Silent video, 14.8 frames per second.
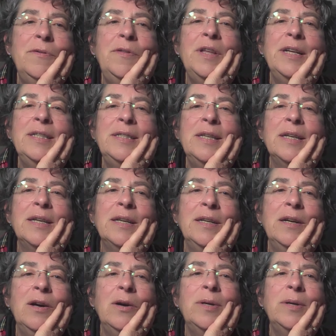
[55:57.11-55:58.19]
of things it
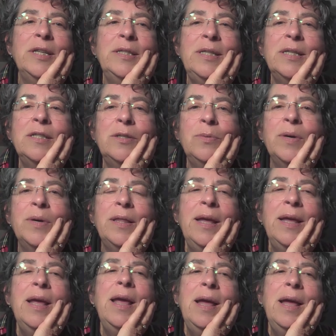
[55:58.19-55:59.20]
can coexist with.